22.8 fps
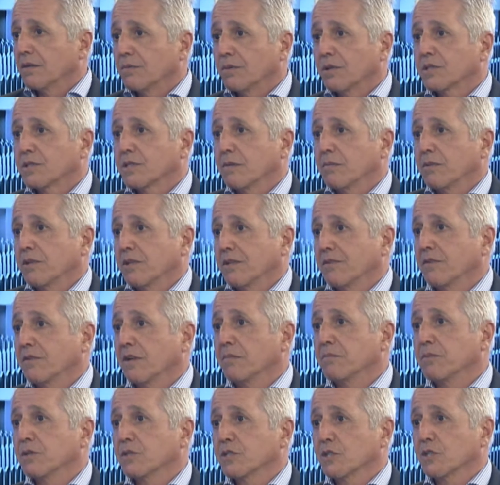somebody you've
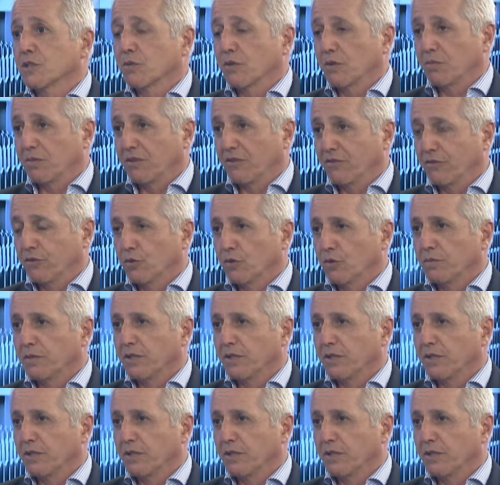done business with before,